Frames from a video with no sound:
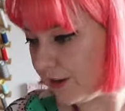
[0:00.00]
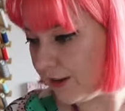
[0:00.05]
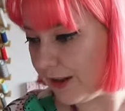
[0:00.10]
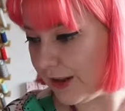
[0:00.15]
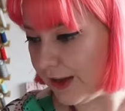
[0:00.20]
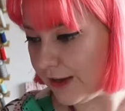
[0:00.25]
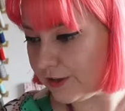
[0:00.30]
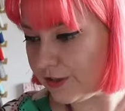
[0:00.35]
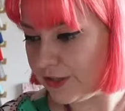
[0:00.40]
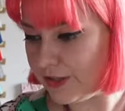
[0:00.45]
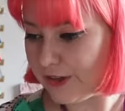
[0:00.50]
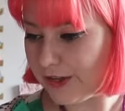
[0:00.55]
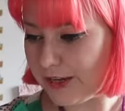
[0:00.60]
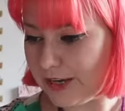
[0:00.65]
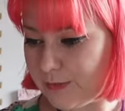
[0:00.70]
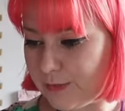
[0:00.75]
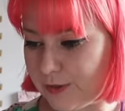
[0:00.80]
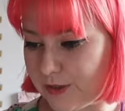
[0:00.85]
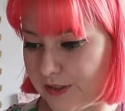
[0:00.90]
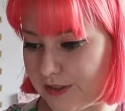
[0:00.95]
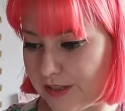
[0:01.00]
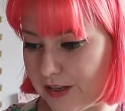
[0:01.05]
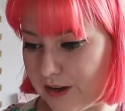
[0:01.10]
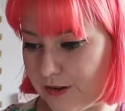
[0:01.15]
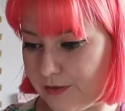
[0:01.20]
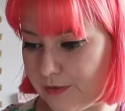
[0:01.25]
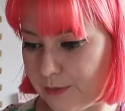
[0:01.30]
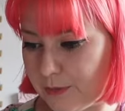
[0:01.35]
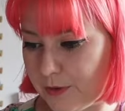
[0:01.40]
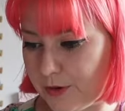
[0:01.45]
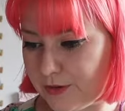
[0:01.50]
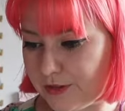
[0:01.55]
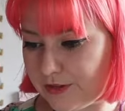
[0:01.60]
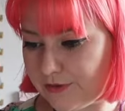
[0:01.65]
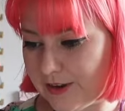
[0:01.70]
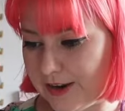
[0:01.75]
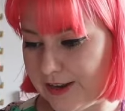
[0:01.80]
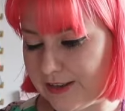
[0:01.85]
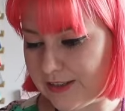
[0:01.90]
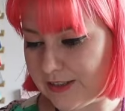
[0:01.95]
How do you keep yourself
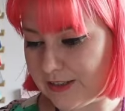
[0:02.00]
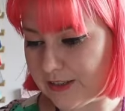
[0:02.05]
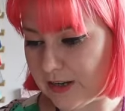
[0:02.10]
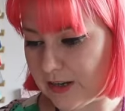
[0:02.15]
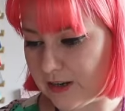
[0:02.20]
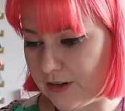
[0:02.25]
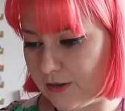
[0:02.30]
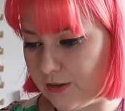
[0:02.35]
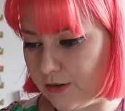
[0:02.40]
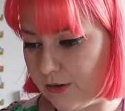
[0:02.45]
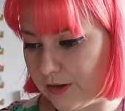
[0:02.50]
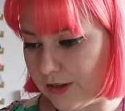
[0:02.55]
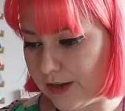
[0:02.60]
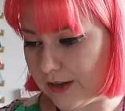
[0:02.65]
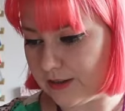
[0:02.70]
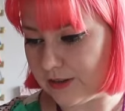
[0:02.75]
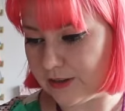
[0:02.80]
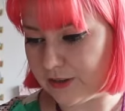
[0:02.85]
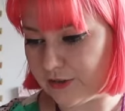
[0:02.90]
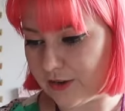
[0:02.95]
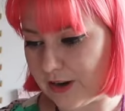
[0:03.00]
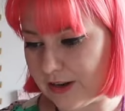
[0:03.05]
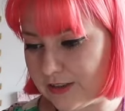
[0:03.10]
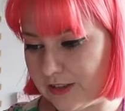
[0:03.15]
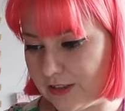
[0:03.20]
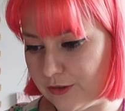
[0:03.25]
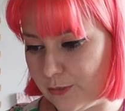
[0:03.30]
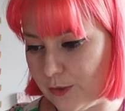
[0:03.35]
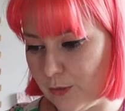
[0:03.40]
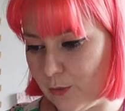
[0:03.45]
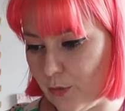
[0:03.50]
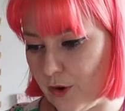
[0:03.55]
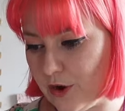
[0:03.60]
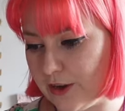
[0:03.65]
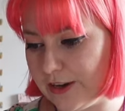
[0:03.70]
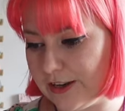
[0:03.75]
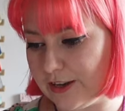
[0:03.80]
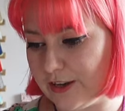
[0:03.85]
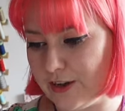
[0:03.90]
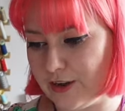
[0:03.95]
motivated and not get distracted when
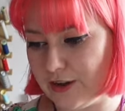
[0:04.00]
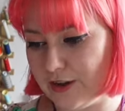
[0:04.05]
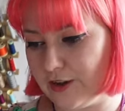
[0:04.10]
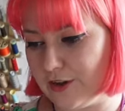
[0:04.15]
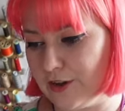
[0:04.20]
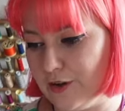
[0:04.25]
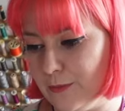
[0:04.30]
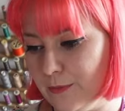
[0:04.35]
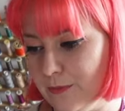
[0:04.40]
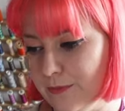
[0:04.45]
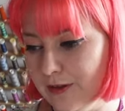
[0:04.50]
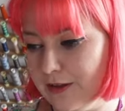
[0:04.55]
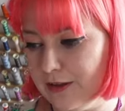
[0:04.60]
working at home?